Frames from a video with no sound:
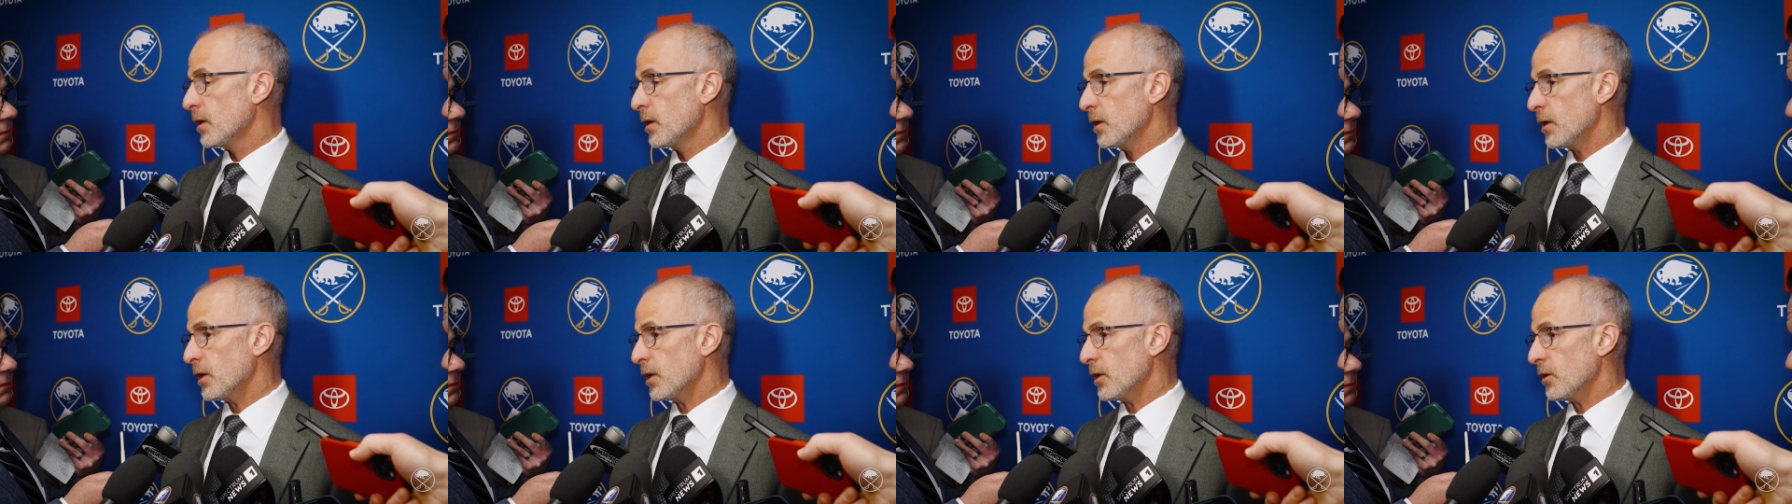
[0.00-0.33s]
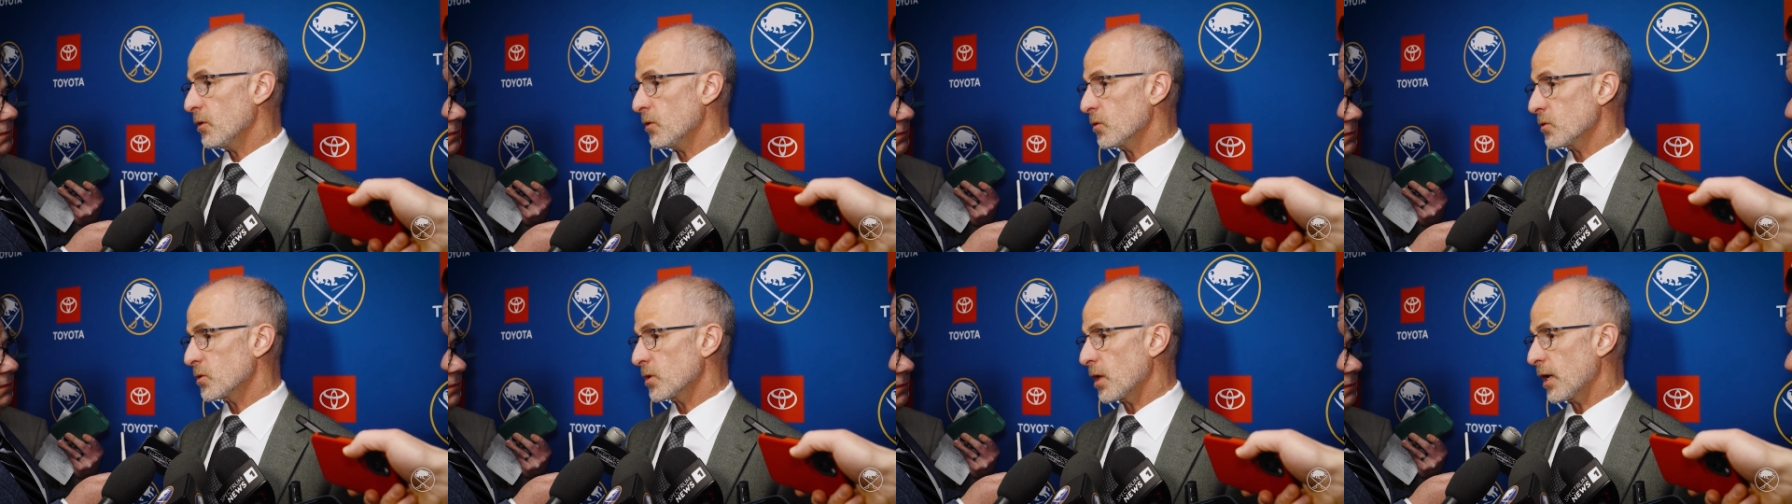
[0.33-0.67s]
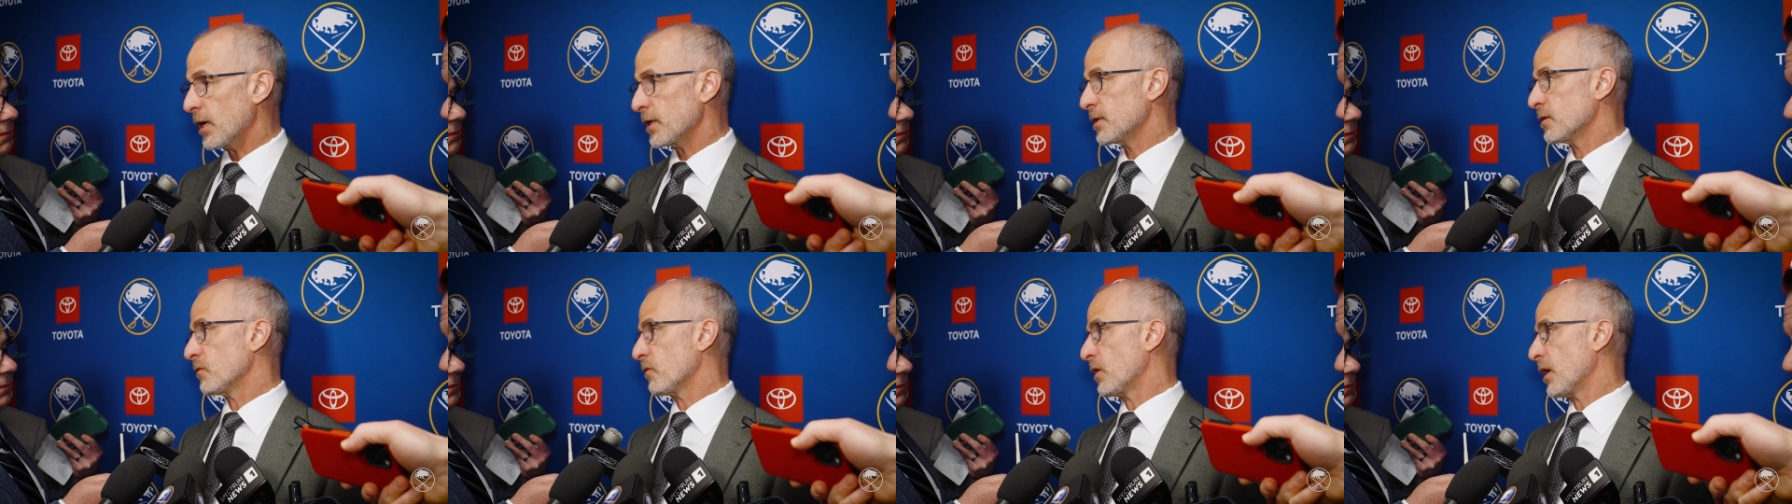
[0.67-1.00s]
He knows
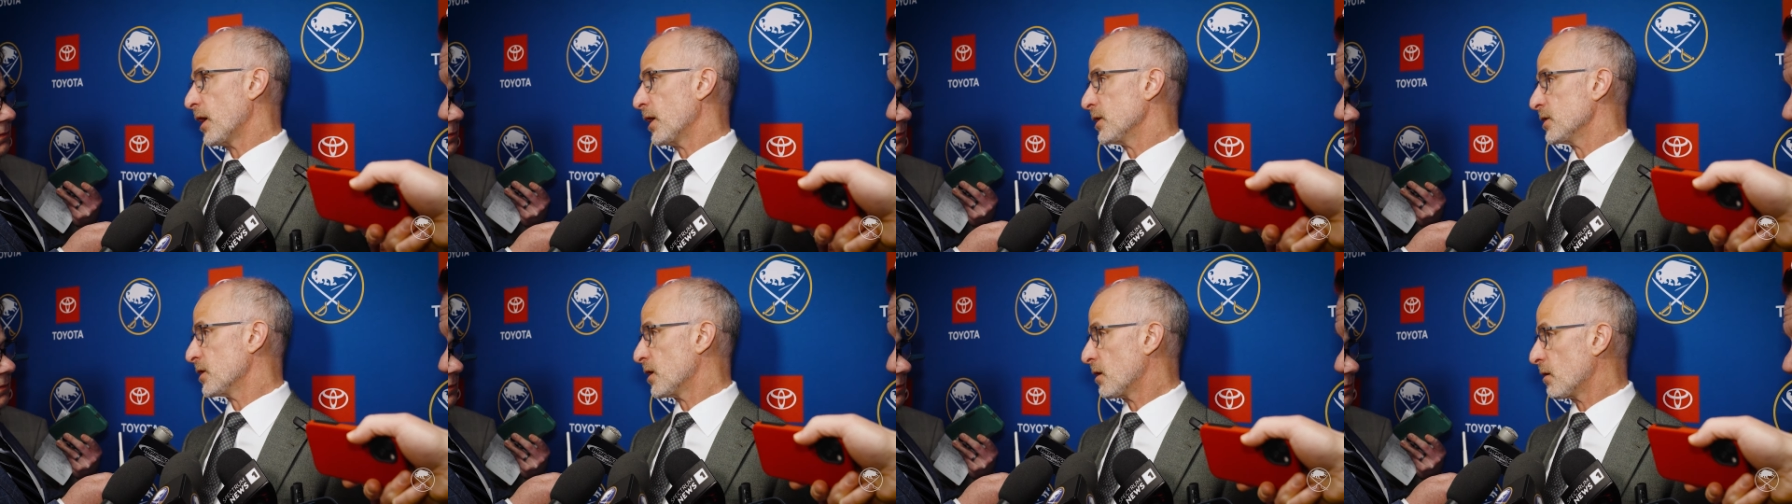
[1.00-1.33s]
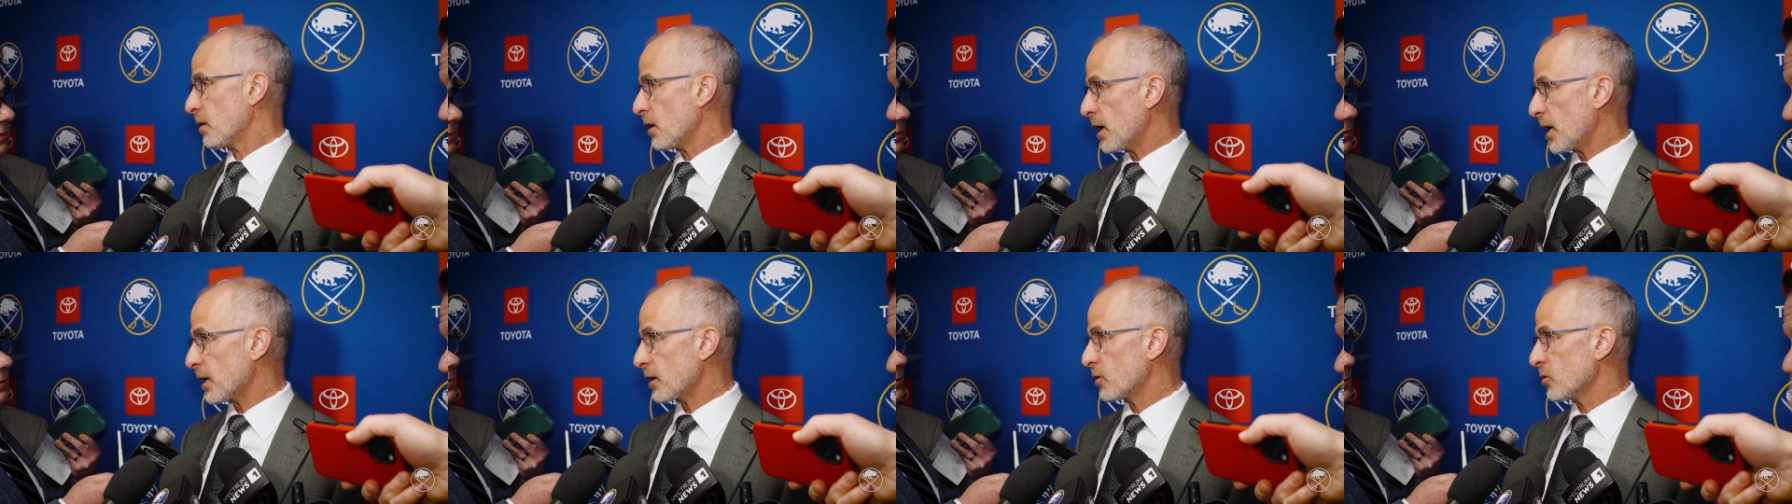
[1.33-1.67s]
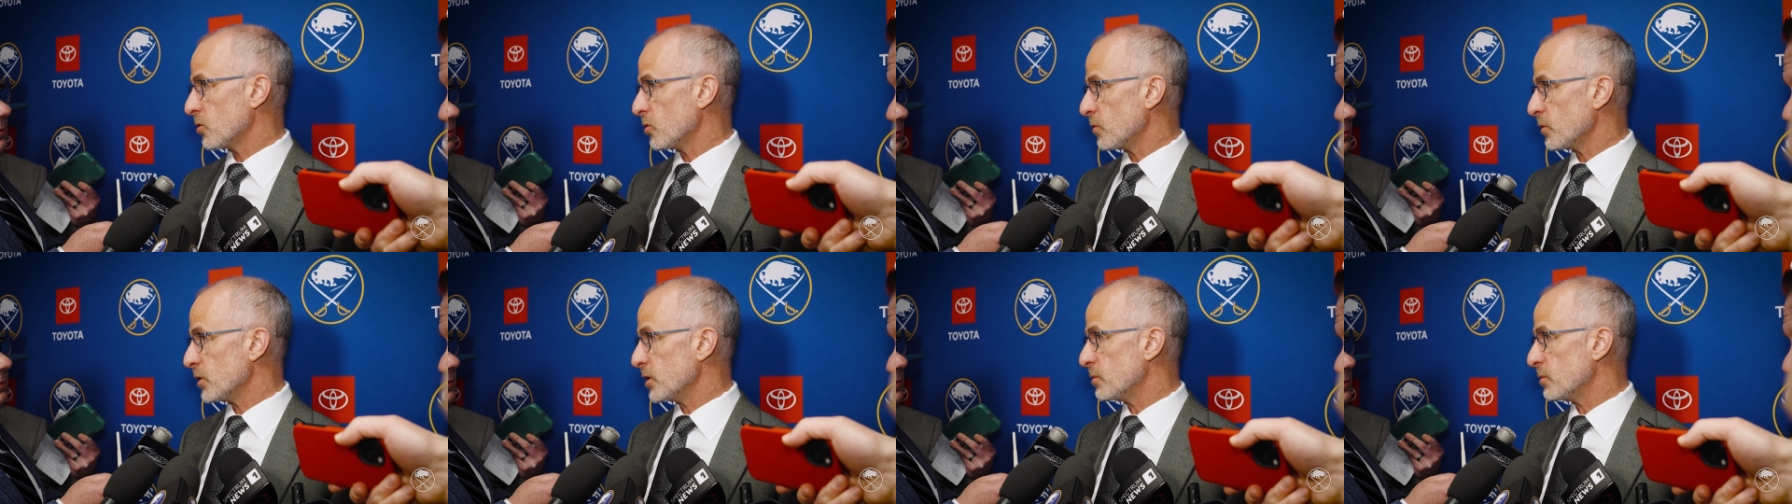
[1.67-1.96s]
lots of guys in our locker room.